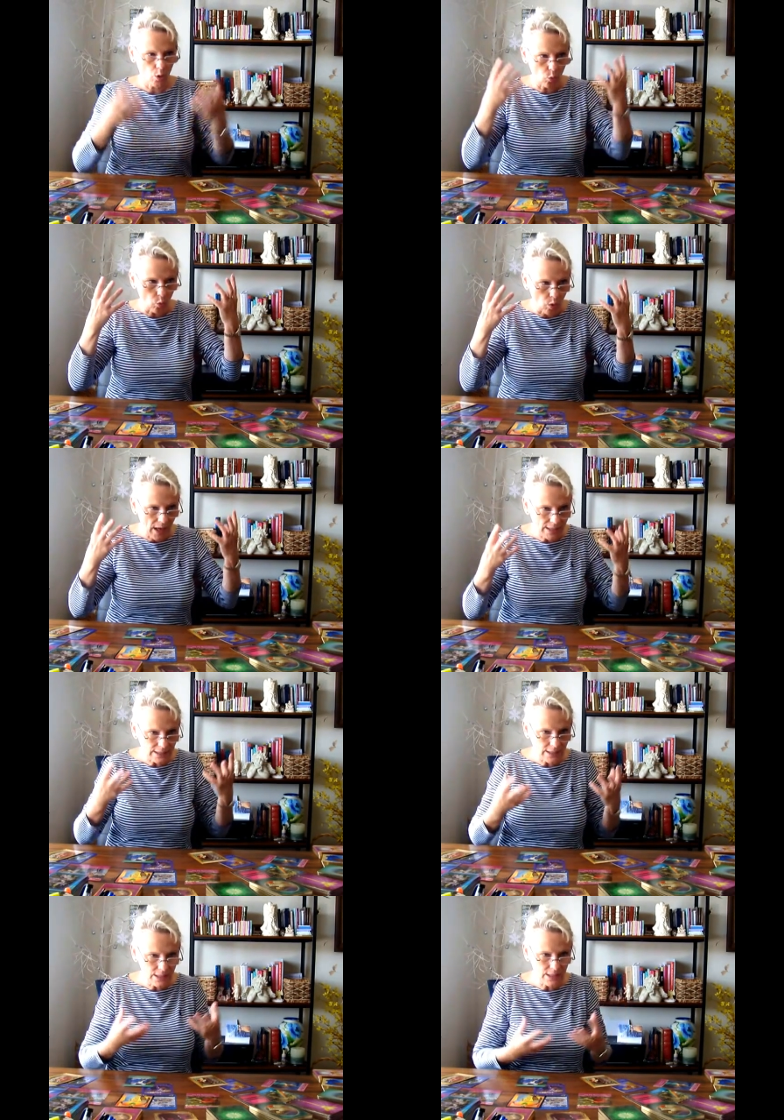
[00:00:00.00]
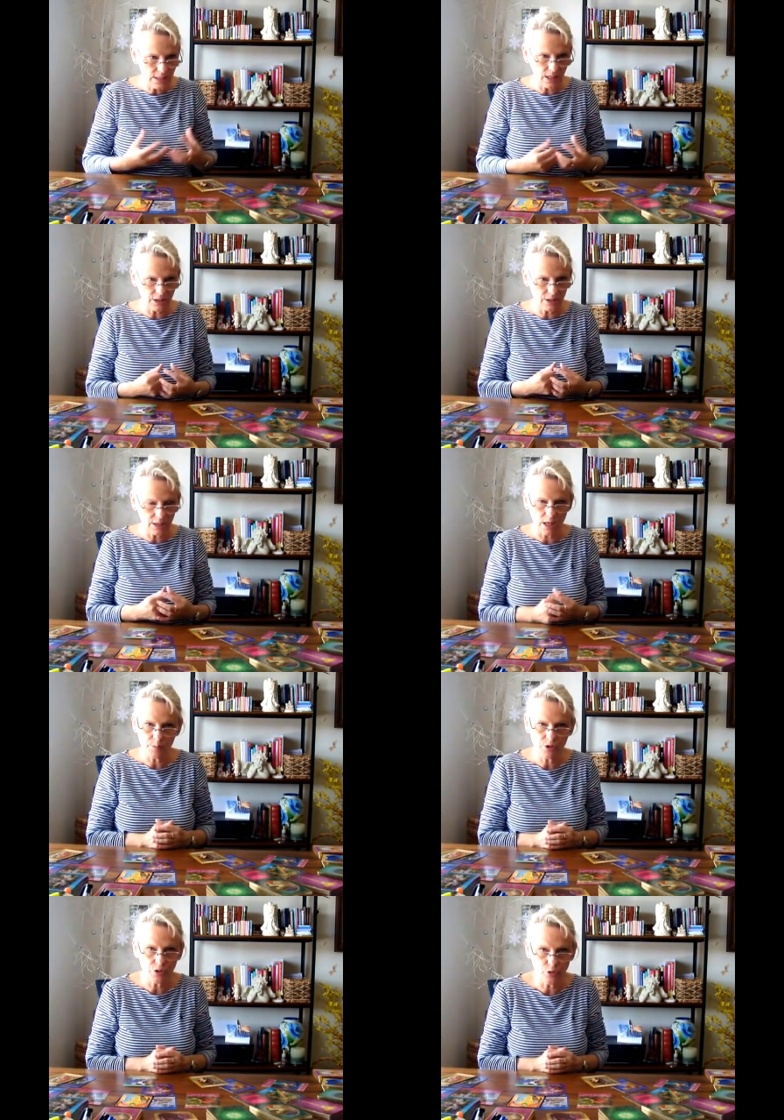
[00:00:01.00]
What is that
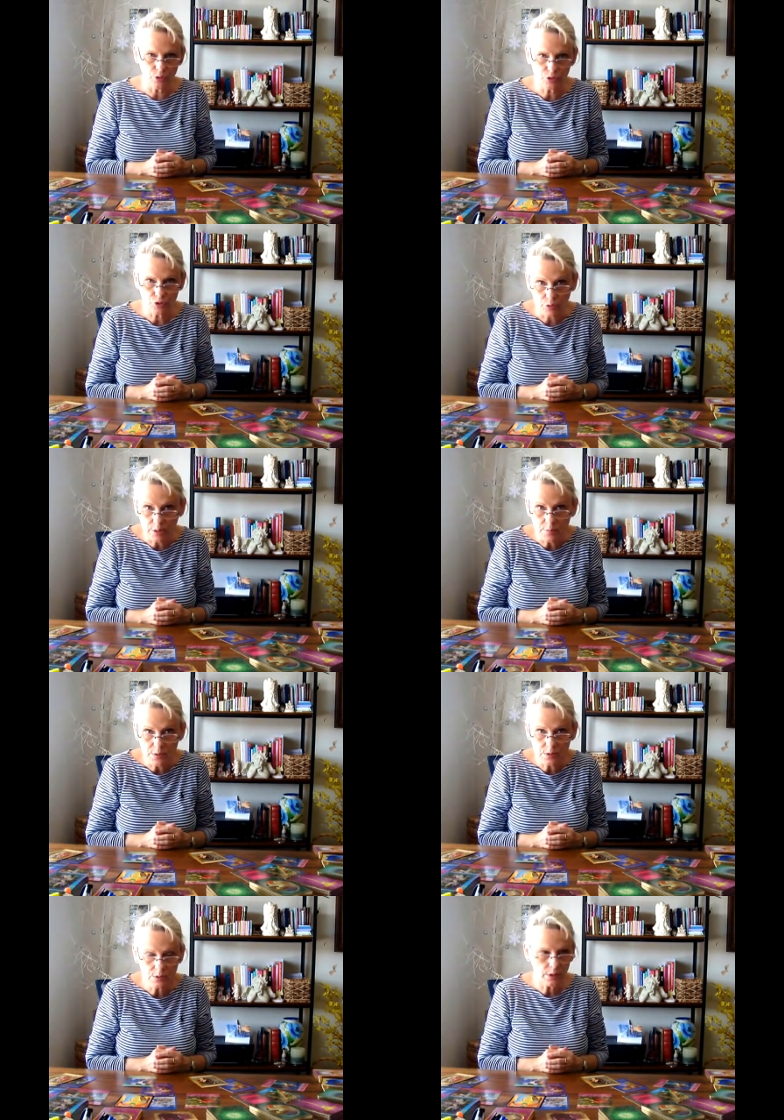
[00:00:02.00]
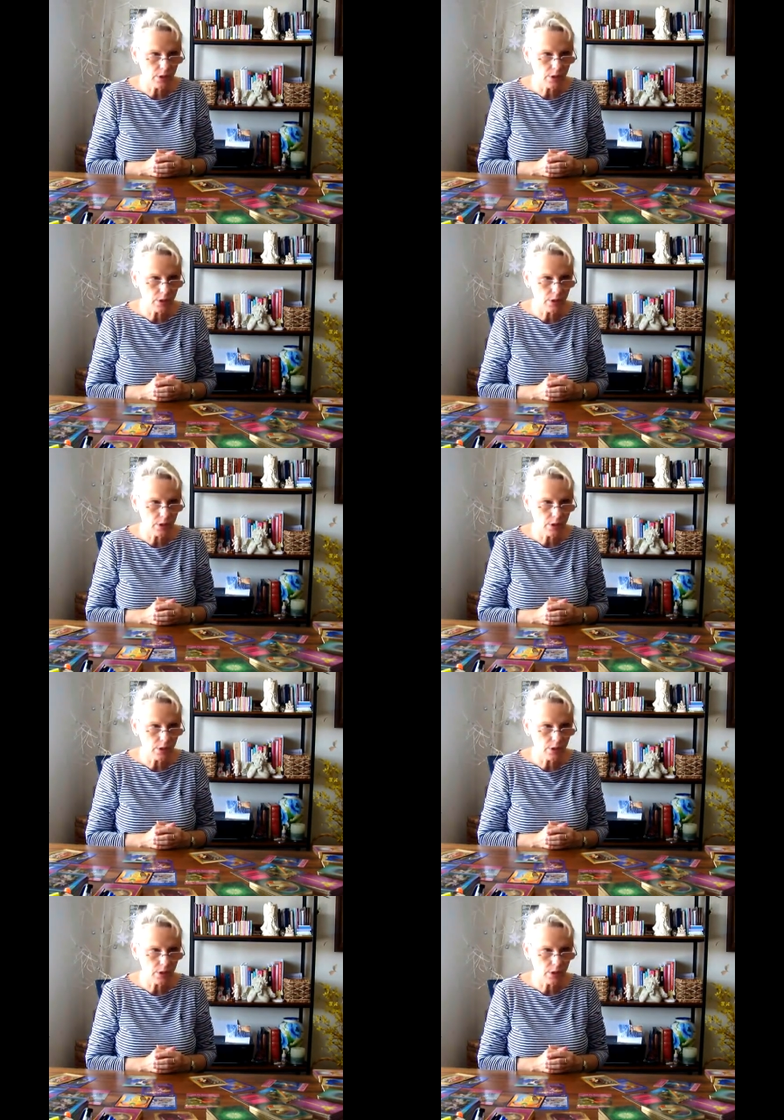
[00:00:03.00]
comes in your dreams?